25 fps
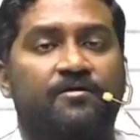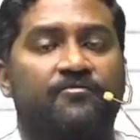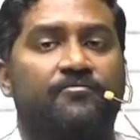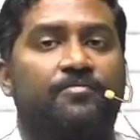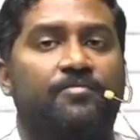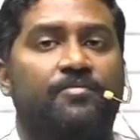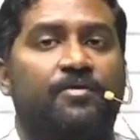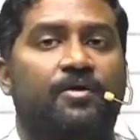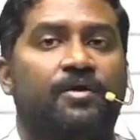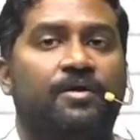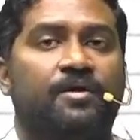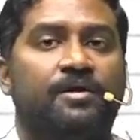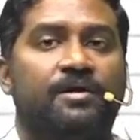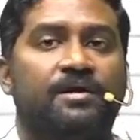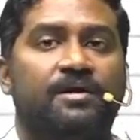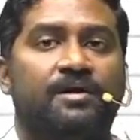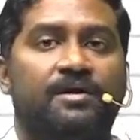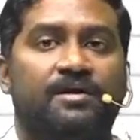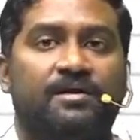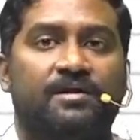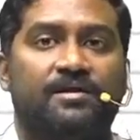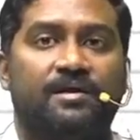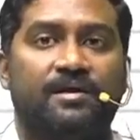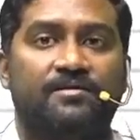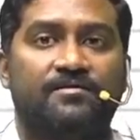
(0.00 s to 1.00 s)
If
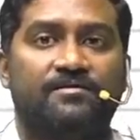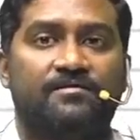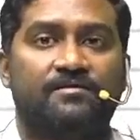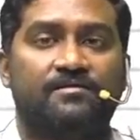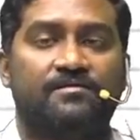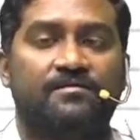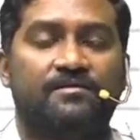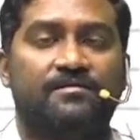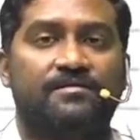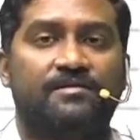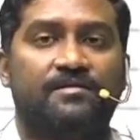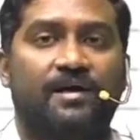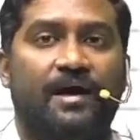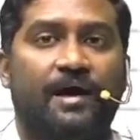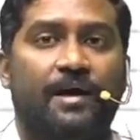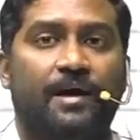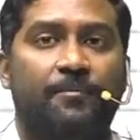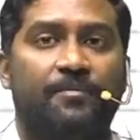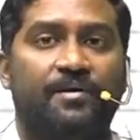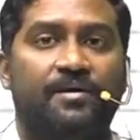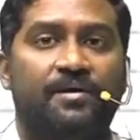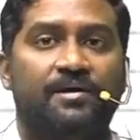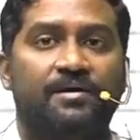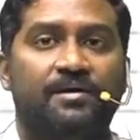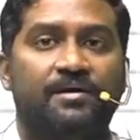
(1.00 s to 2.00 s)
bronchiectasis is
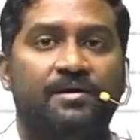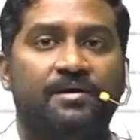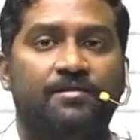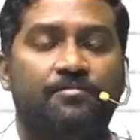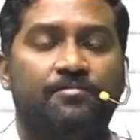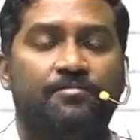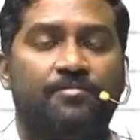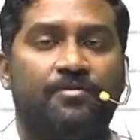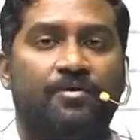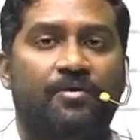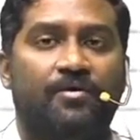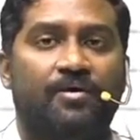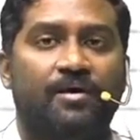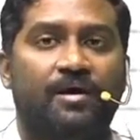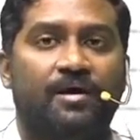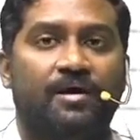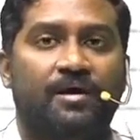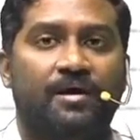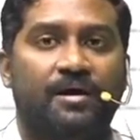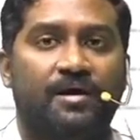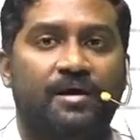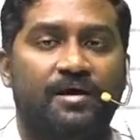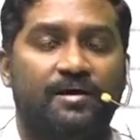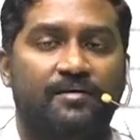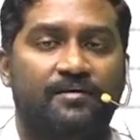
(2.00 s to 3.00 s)
happening in
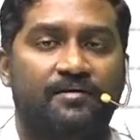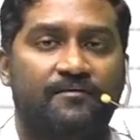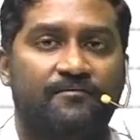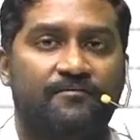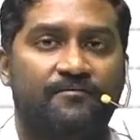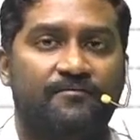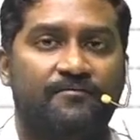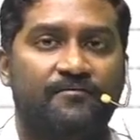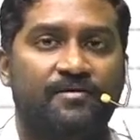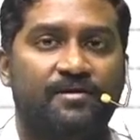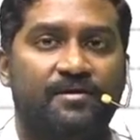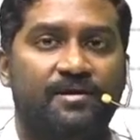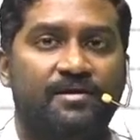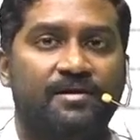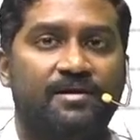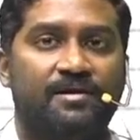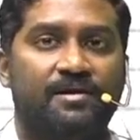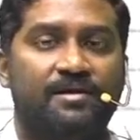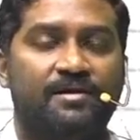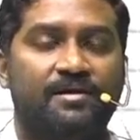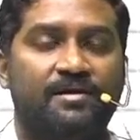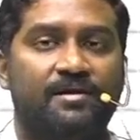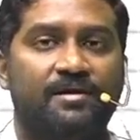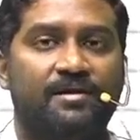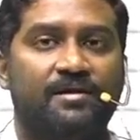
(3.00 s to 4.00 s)
bronchi,
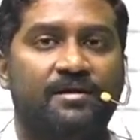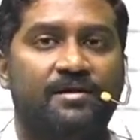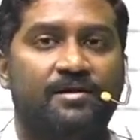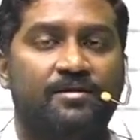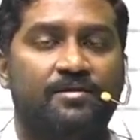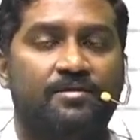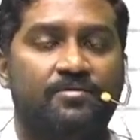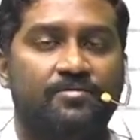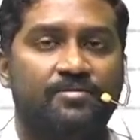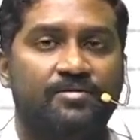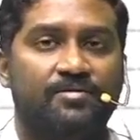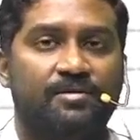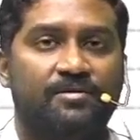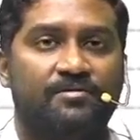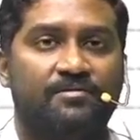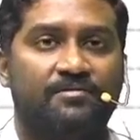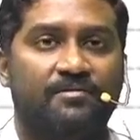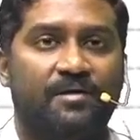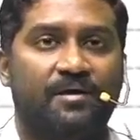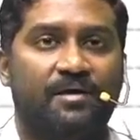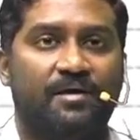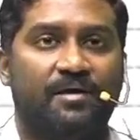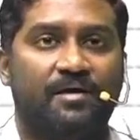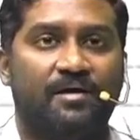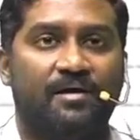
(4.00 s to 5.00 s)
very nearer to the
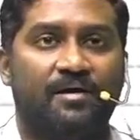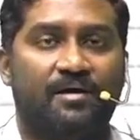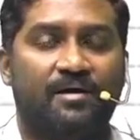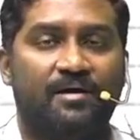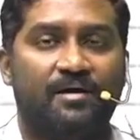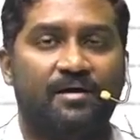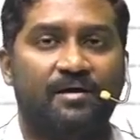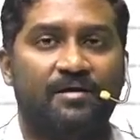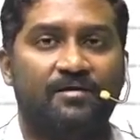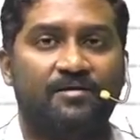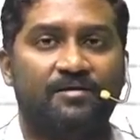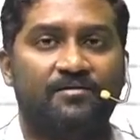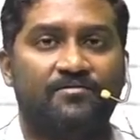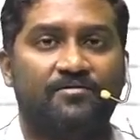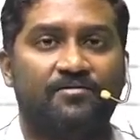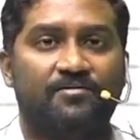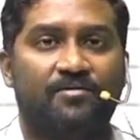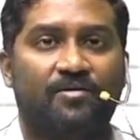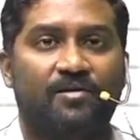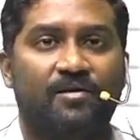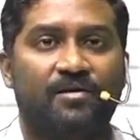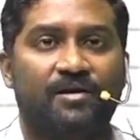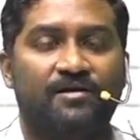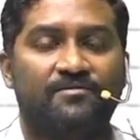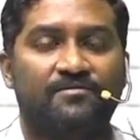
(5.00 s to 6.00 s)
trachea, it
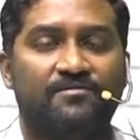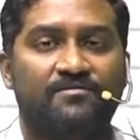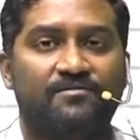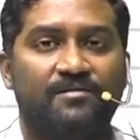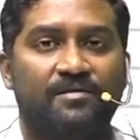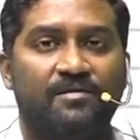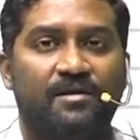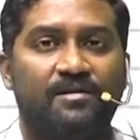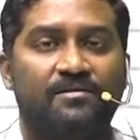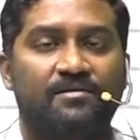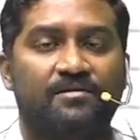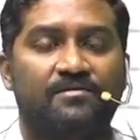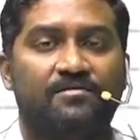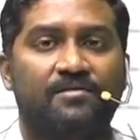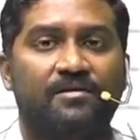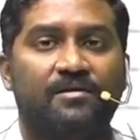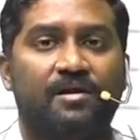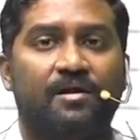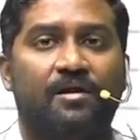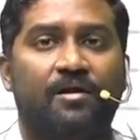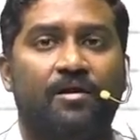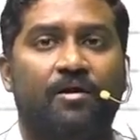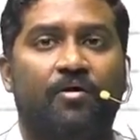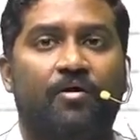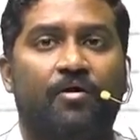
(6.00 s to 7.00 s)
is called as
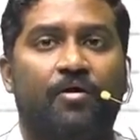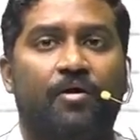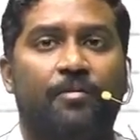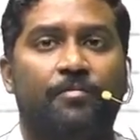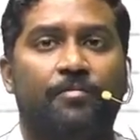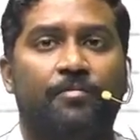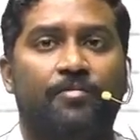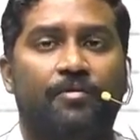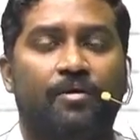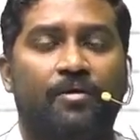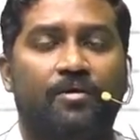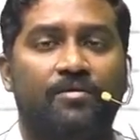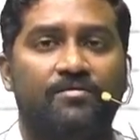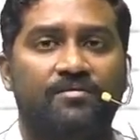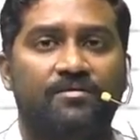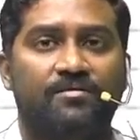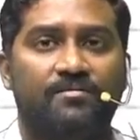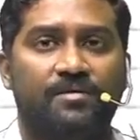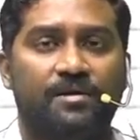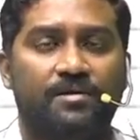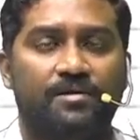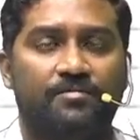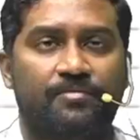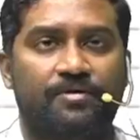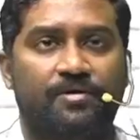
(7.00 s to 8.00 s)
central or
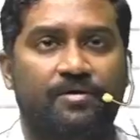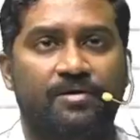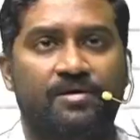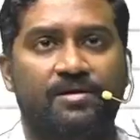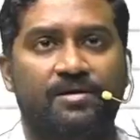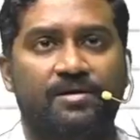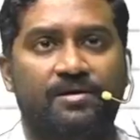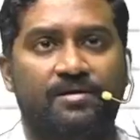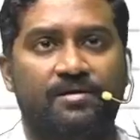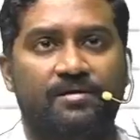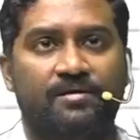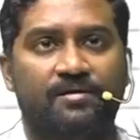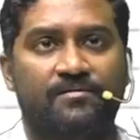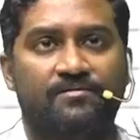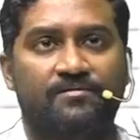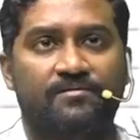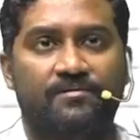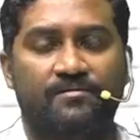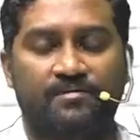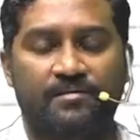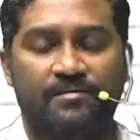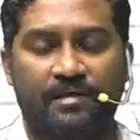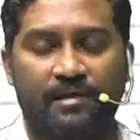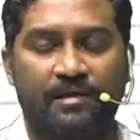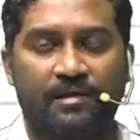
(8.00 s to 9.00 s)
proximal
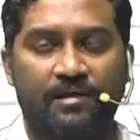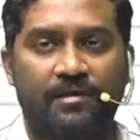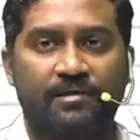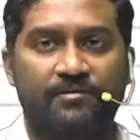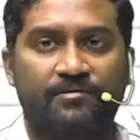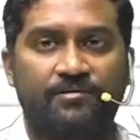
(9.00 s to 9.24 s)
bronchiectasis.